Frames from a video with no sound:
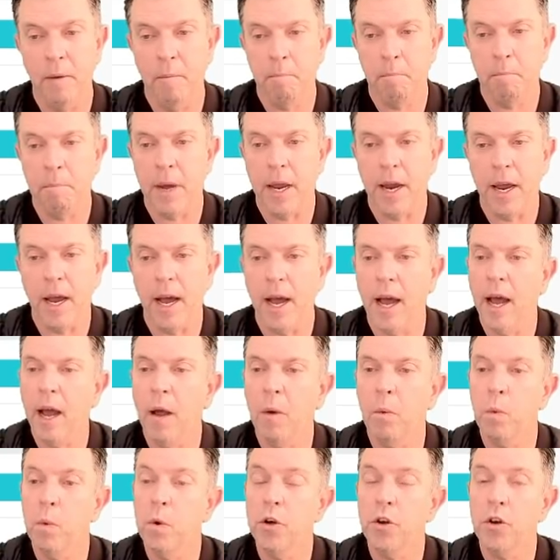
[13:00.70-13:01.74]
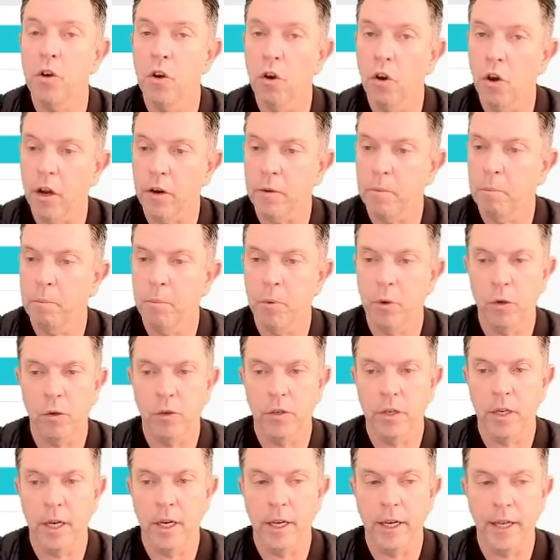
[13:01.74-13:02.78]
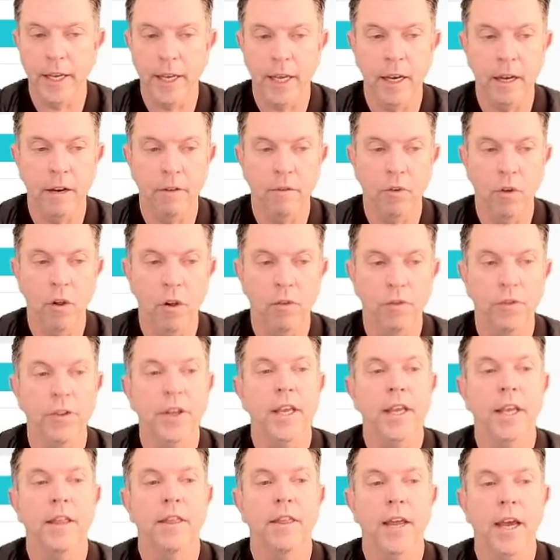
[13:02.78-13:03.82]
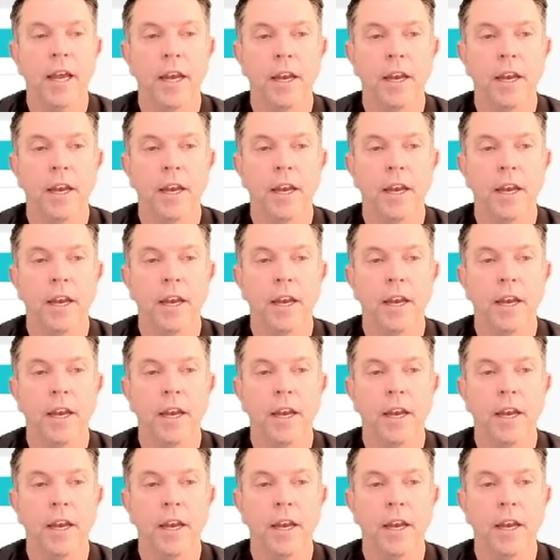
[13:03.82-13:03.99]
but I would not personally get involved in that